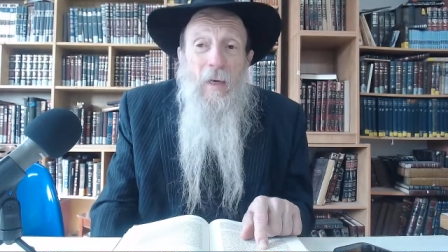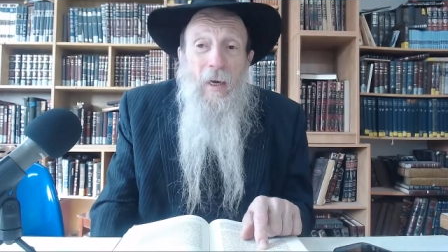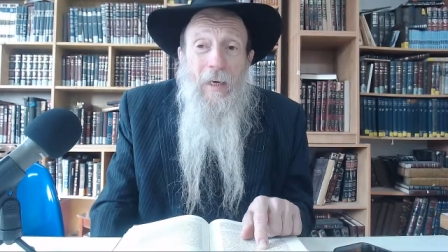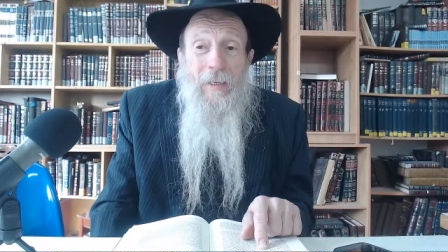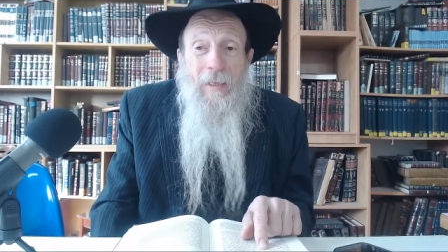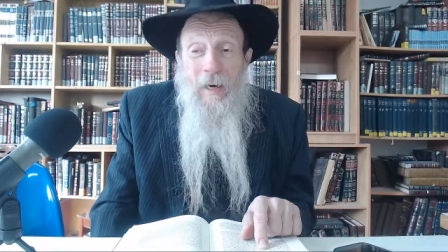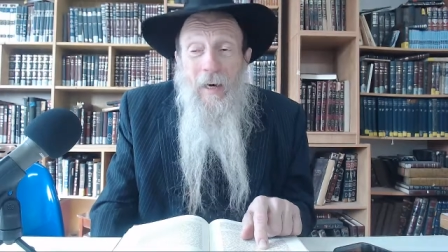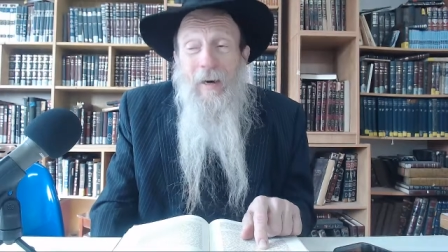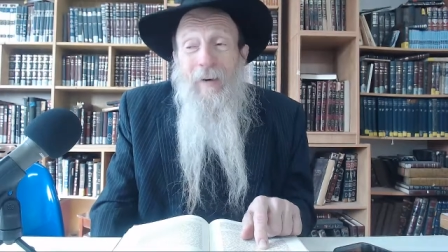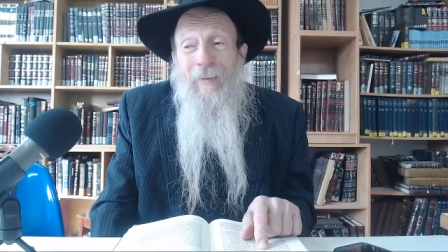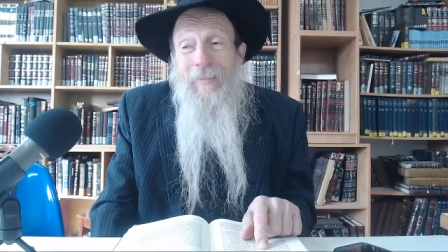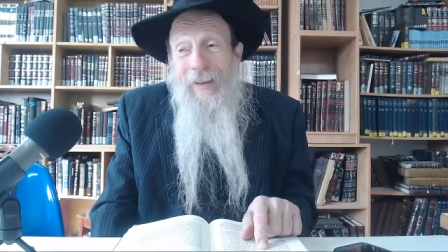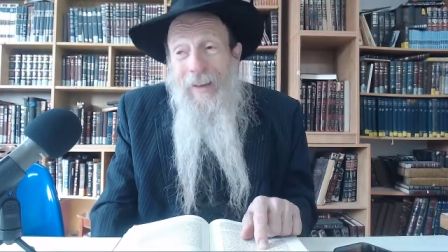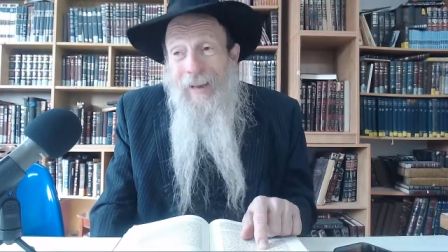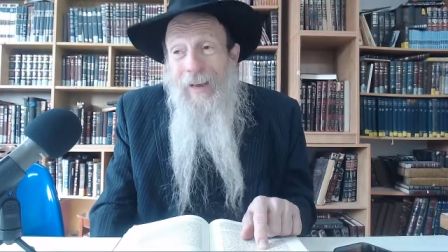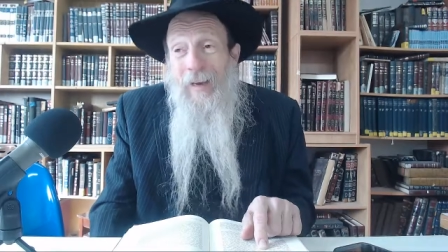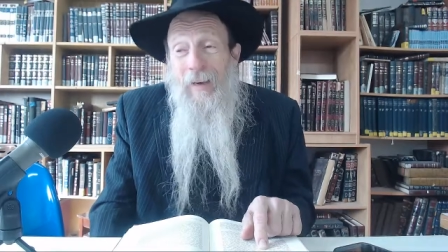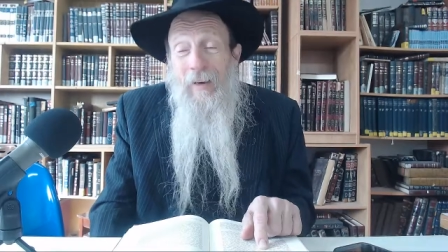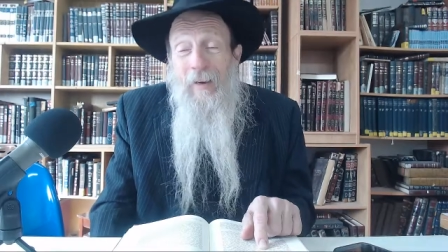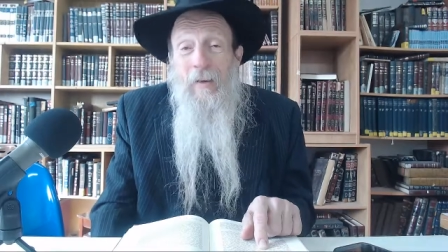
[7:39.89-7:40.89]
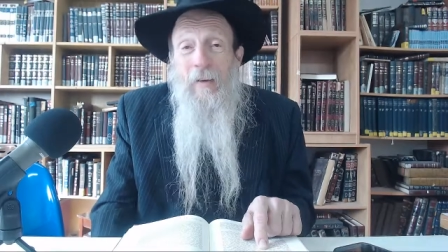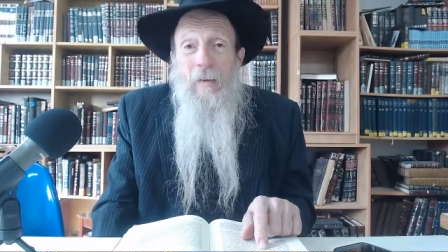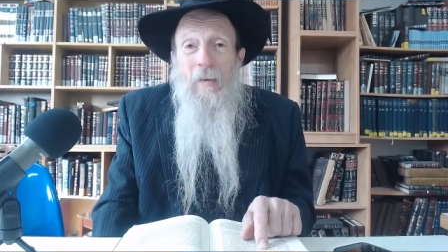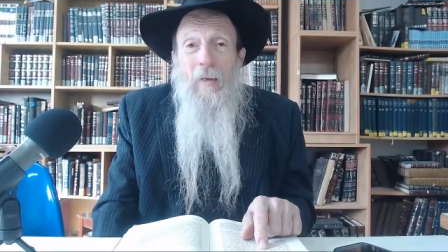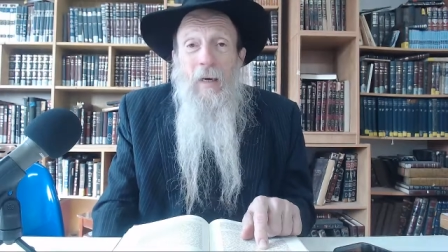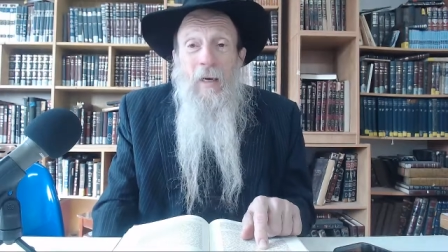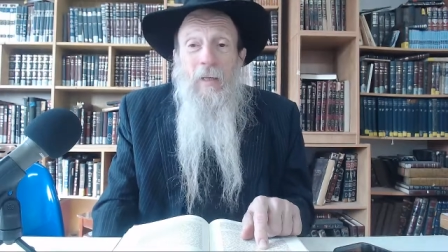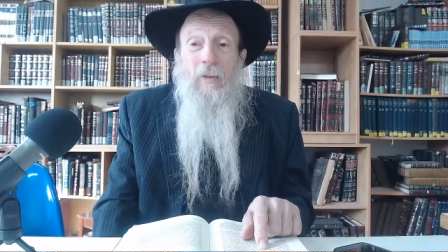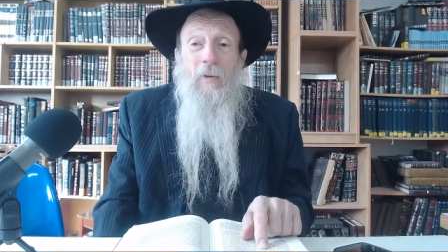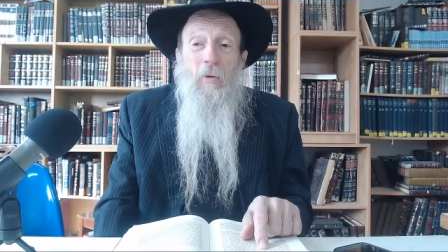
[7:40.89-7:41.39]
A car, eh?
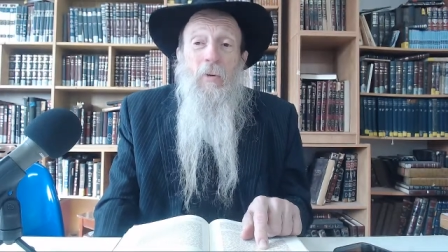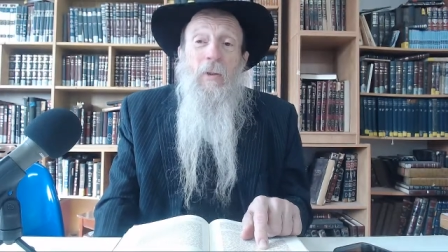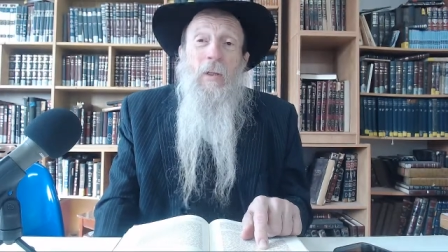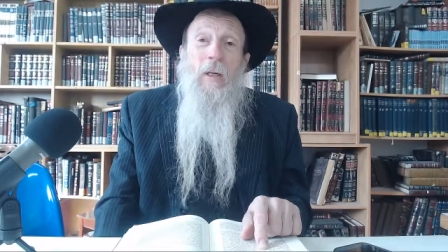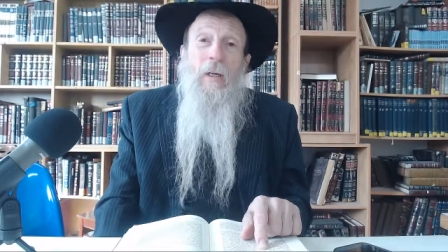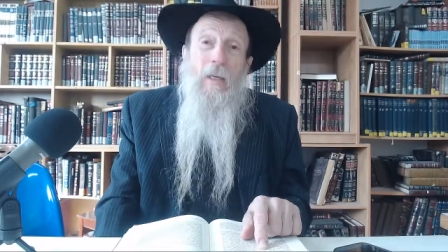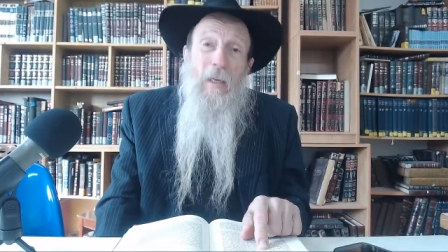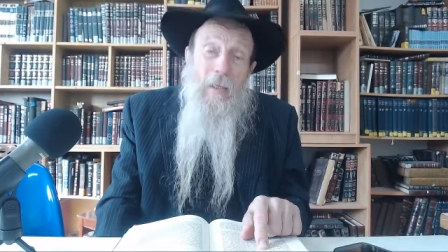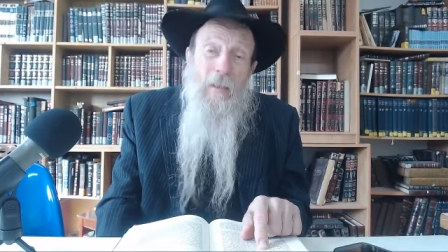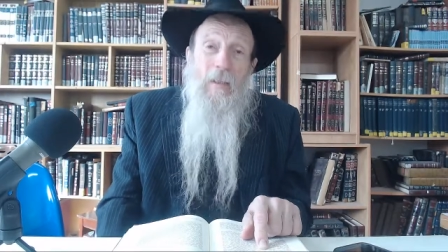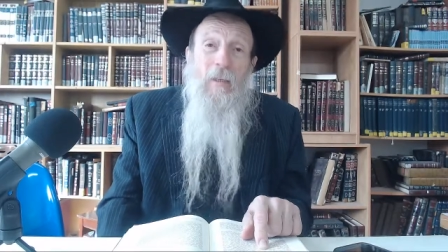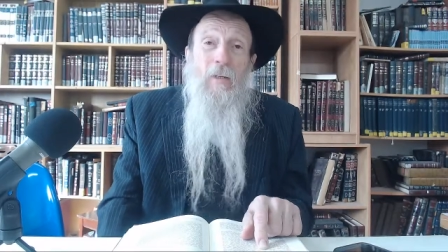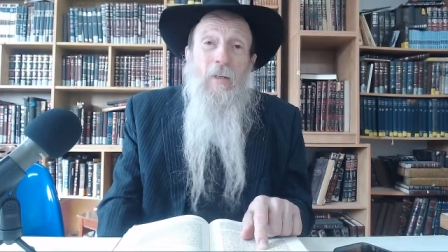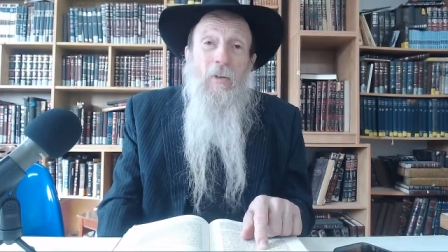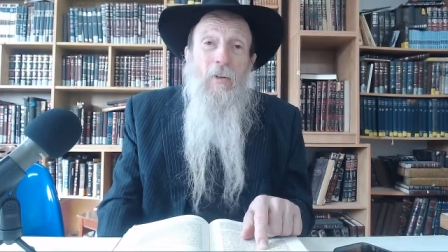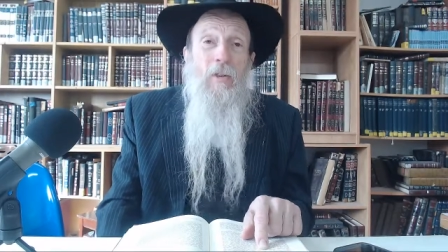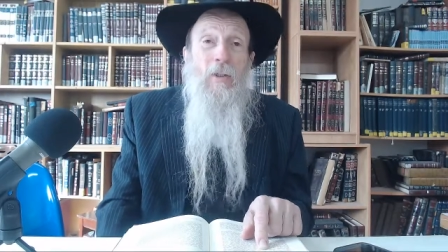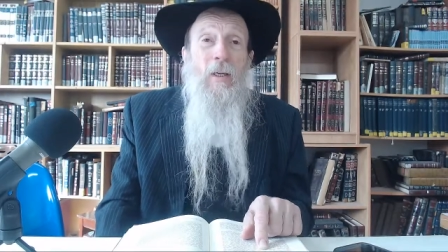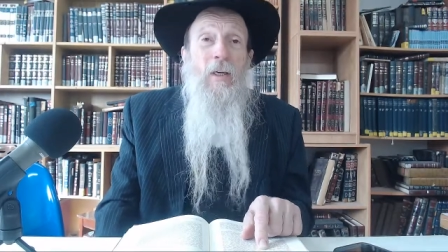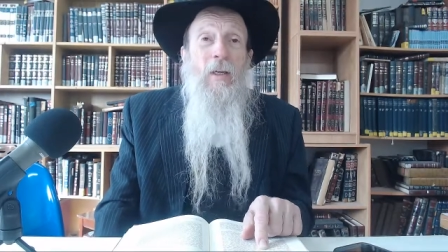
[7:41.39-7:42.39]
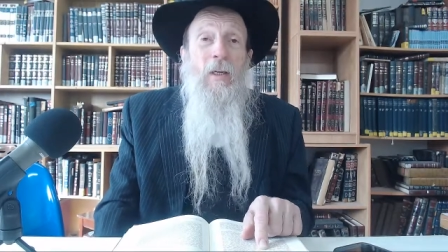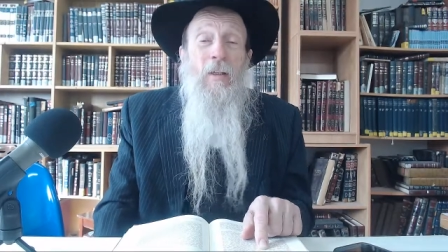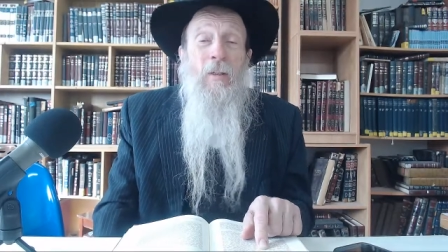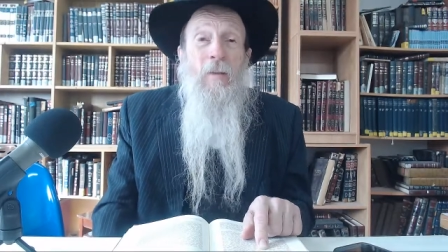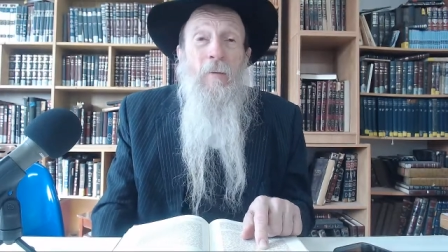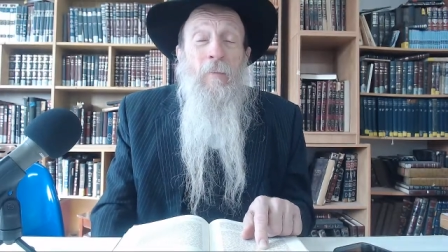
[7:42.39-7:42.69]
A toothache, I can understand,